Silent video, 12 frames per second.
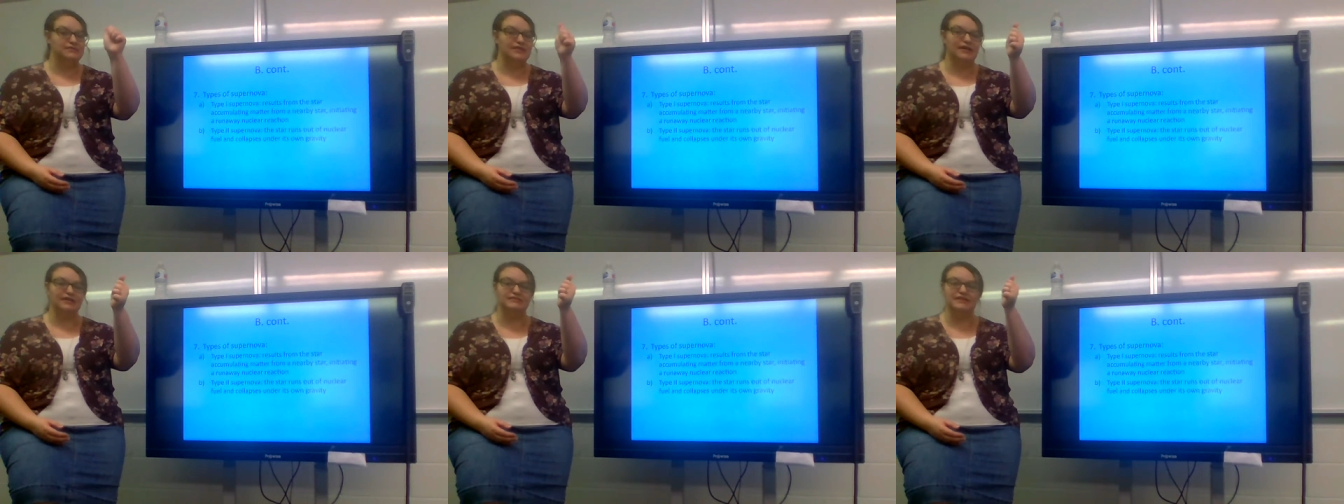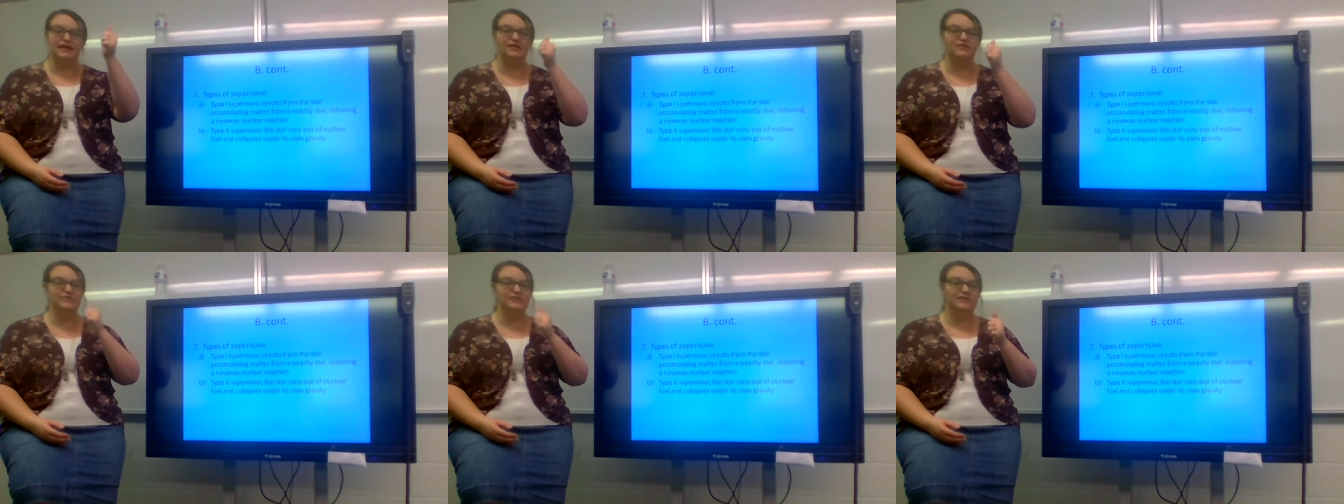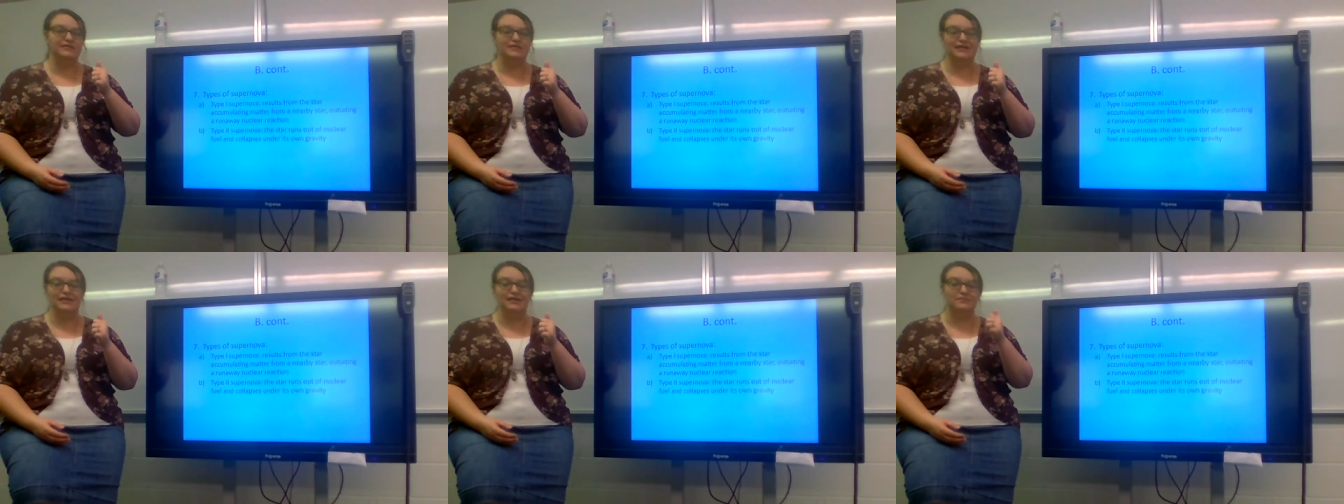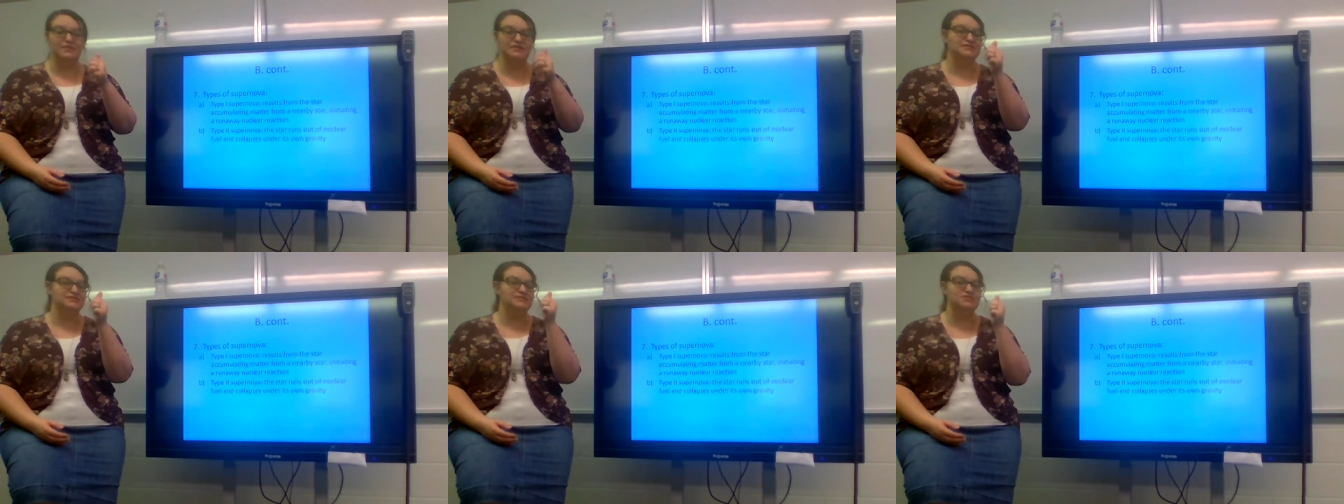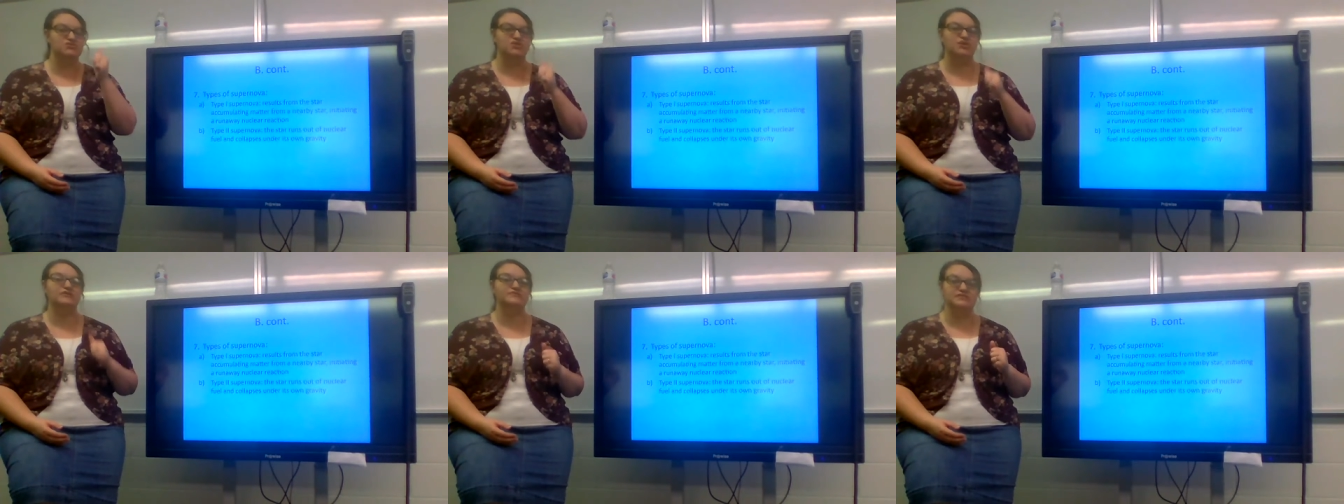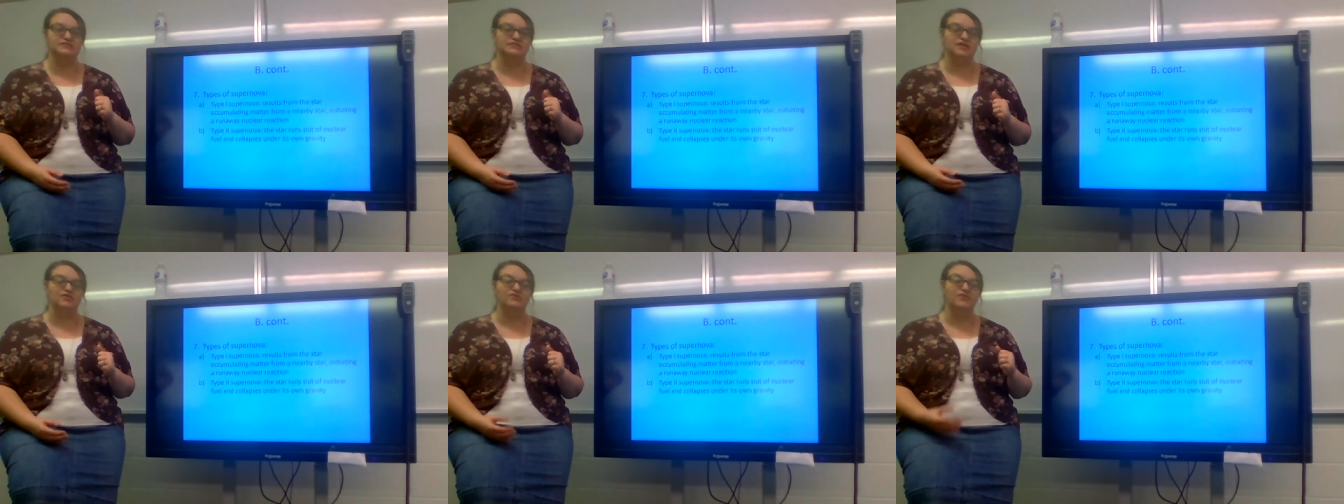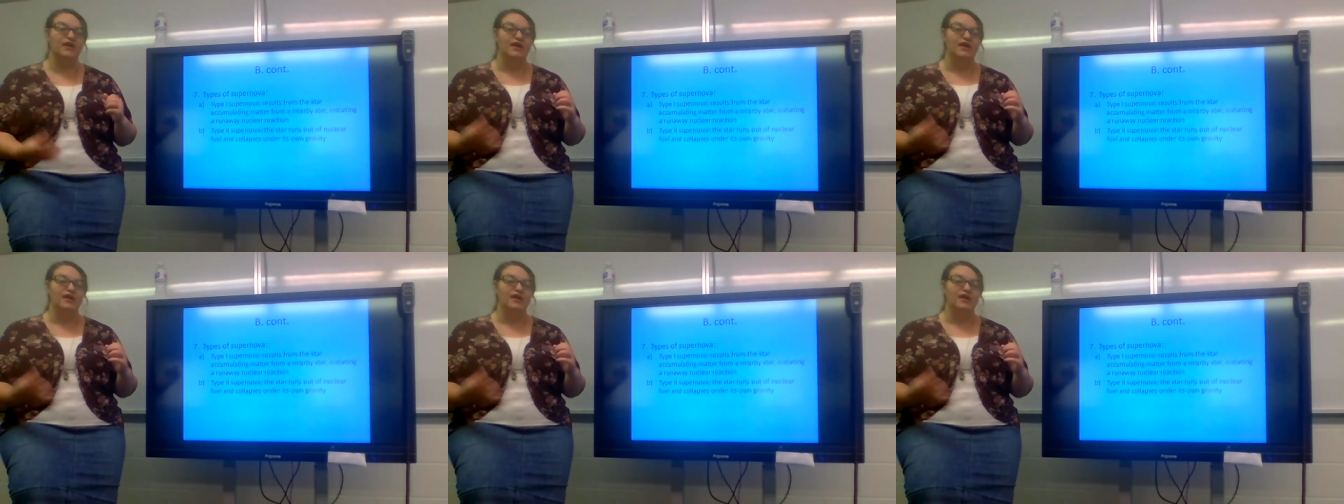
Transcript: takes everything it can. It basically starves itself.